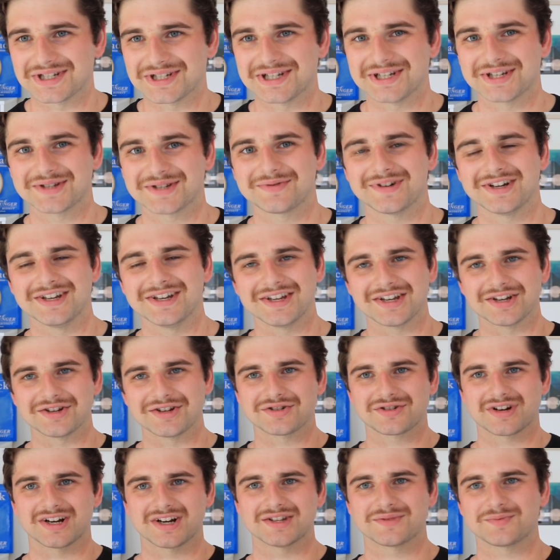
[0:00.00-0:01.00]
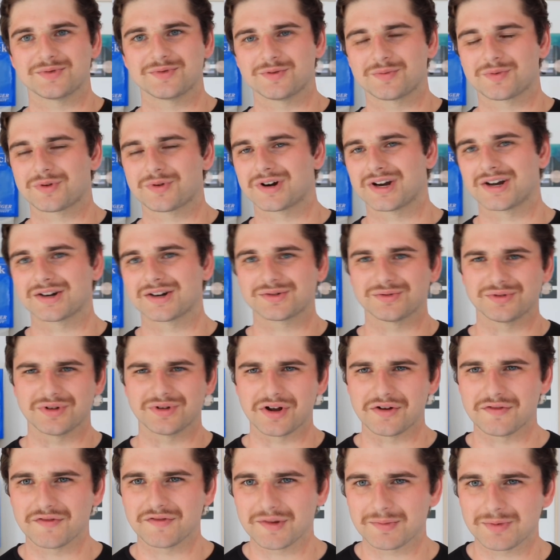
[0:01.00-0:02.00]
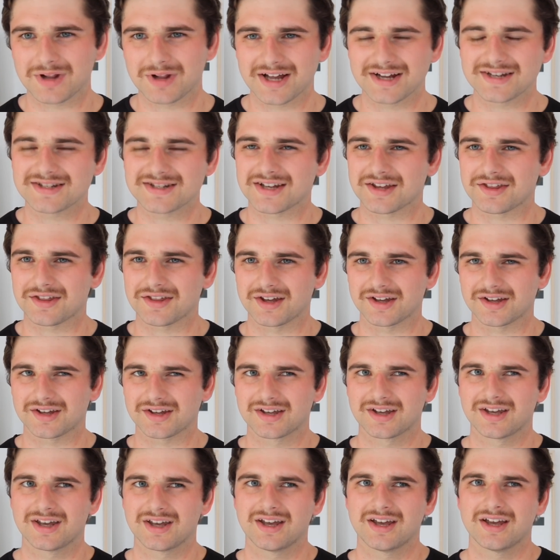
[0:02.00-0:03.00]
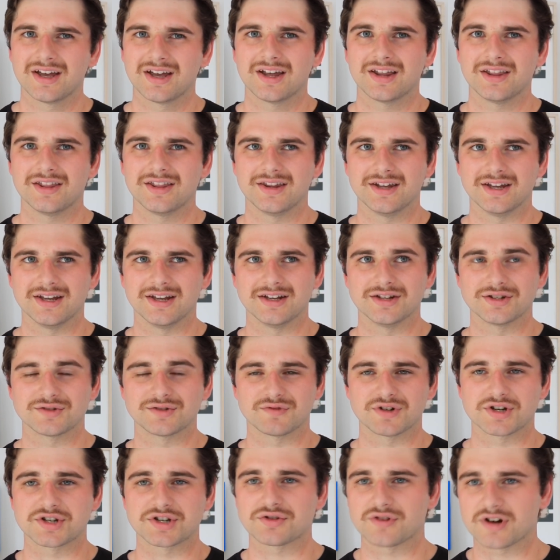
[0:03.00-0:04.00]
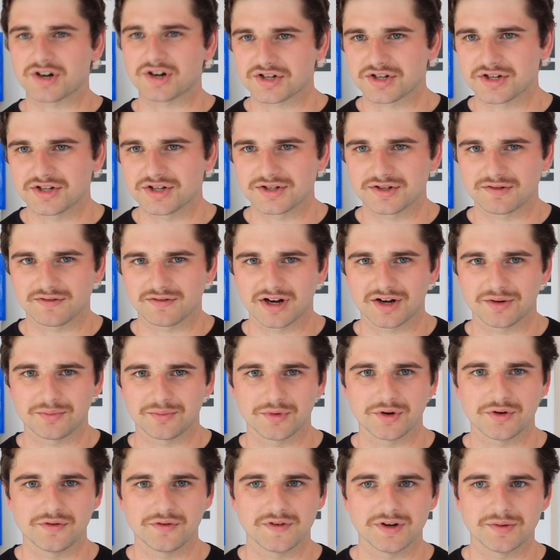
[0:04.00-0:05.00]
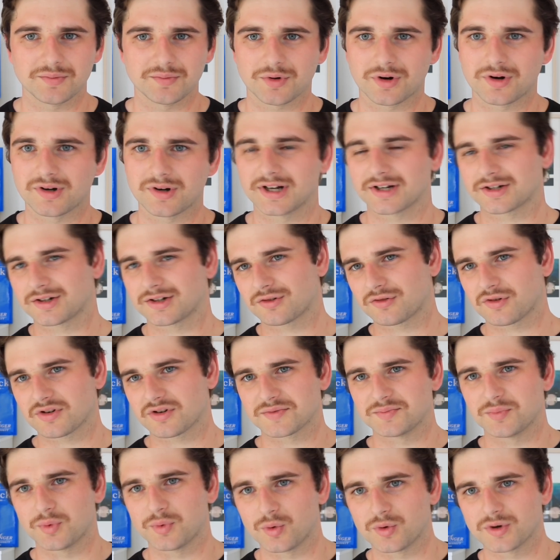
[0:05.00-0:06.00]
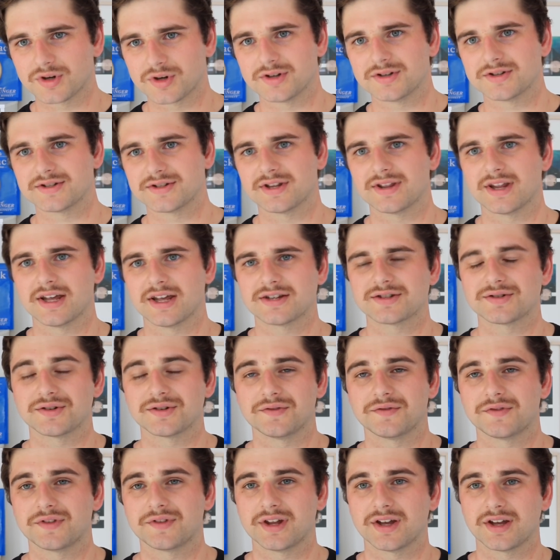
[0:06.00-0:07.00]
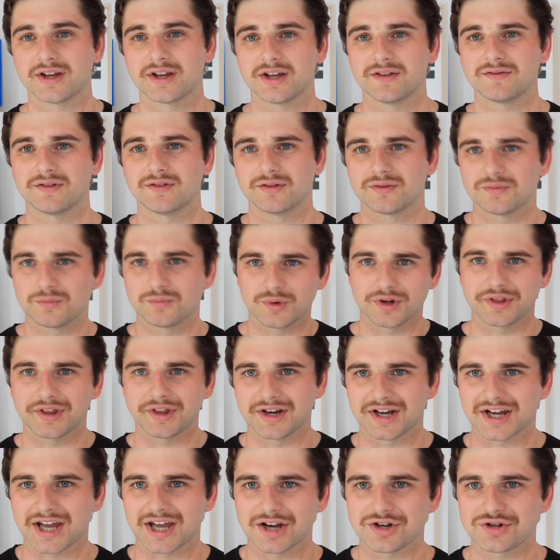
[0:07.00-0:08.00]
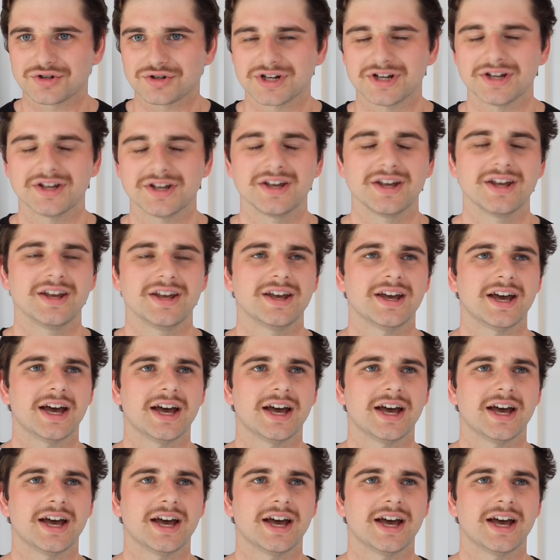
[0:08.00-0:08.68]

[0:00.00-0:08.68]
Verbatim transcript: business where you can transport product all over the place. I think there's restrictions around moving product across borders and that sort of thing, even within a country.